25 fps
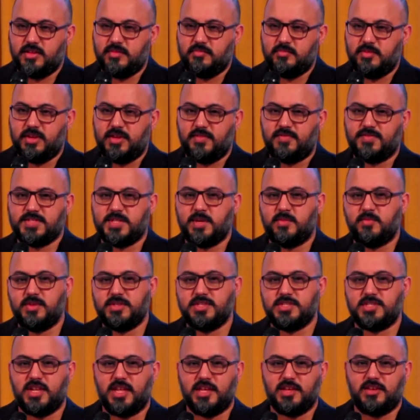But if
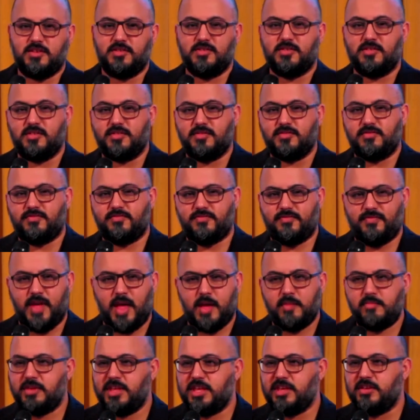someone's like your
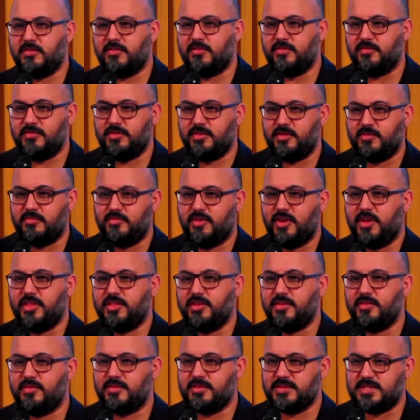family or your
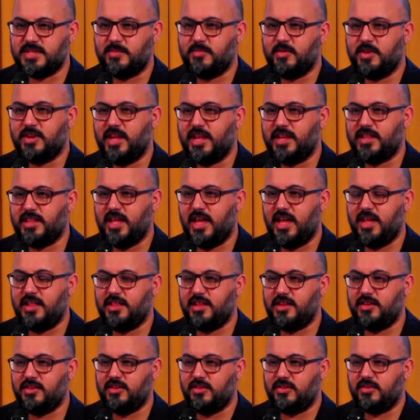brother or someone like that,
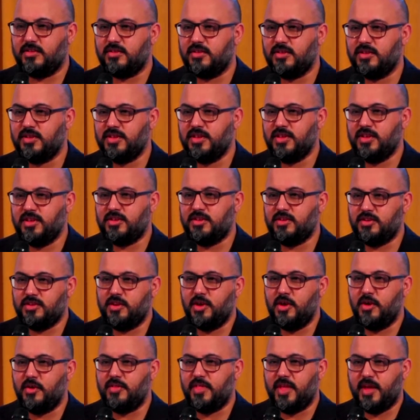then, you
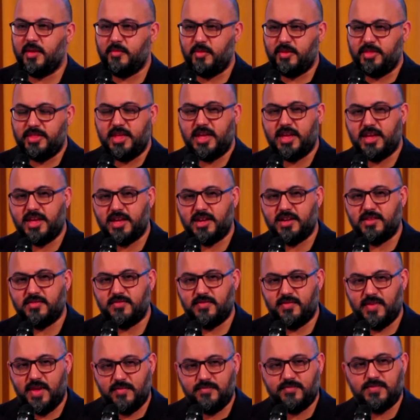know that when they're kind of
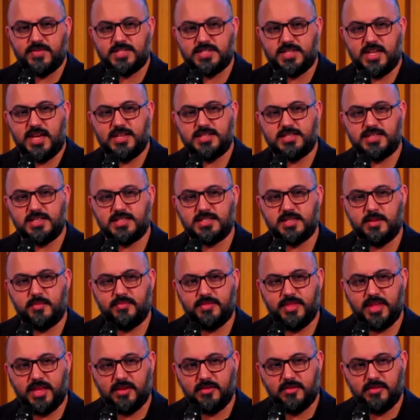emphasizing
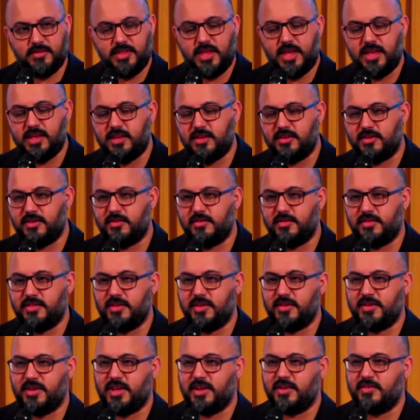something or that,
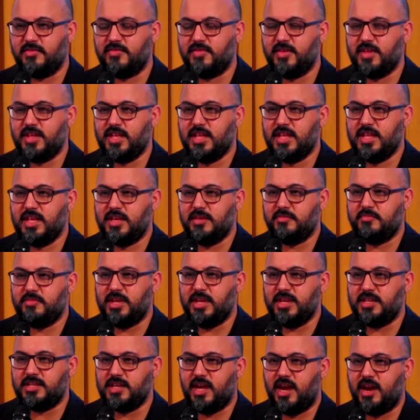they're kind of
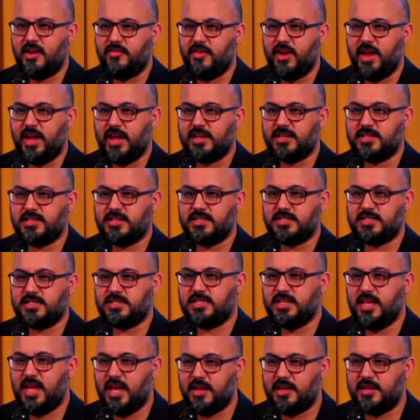being direct, it's
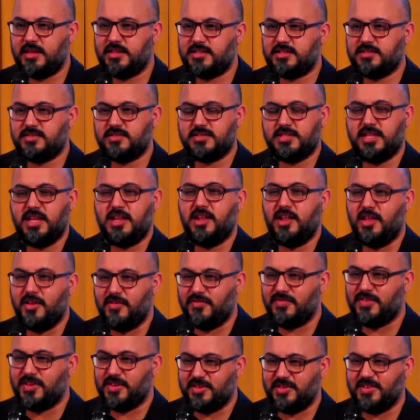because they love
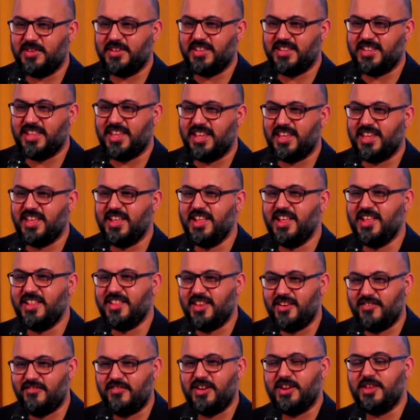you. They
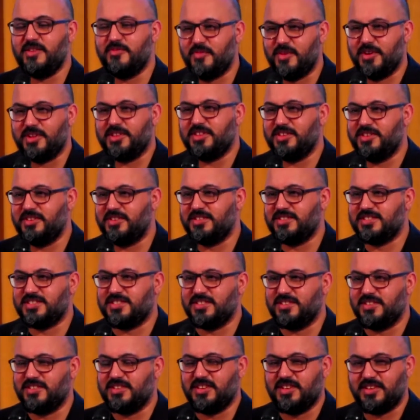really want you
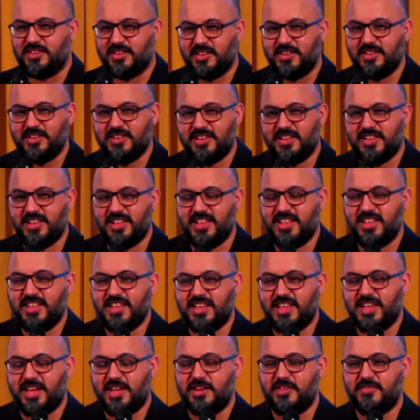to,
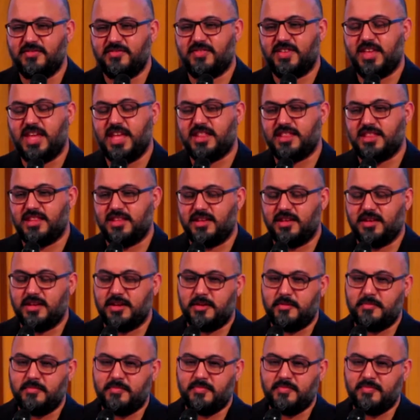kind of get
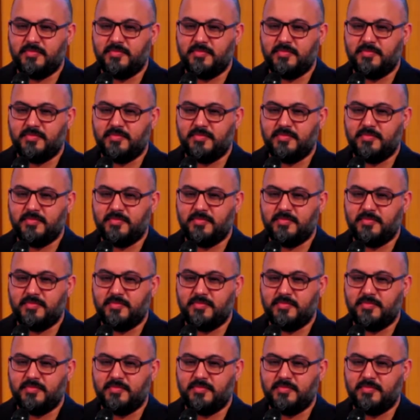the,